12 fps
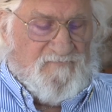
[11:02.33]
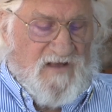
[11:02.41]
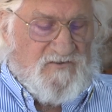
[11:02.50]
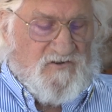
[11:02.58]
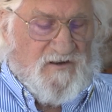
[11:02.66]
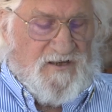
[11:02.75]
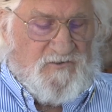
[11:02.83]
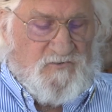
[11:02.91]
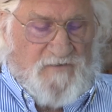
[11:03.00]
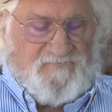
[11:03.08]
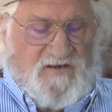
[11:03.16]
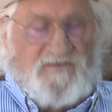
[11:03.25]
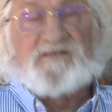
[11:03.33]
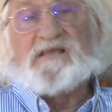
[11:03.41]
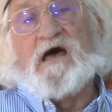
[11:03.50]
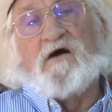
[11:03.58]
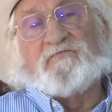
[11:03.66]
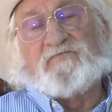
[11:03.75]
eventually drifted
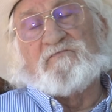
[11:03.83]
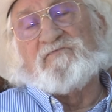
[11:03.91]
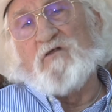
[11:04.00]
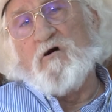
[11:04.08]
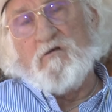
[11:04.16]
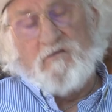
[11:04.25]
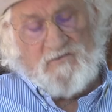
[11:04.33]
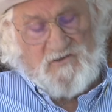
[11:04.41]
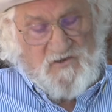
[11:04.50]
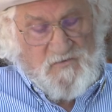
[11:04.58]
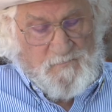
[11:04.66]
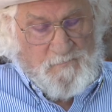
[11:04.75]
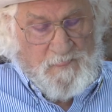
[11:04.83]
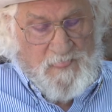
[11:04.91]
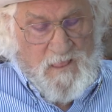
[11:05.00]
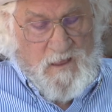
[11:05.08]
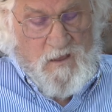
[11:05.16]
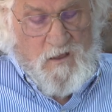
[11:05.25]
south to Florence,
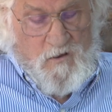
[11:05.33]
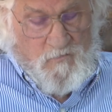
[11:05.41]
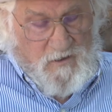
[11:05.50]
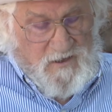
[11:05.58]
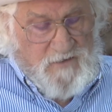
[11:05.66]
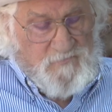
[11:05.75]
where he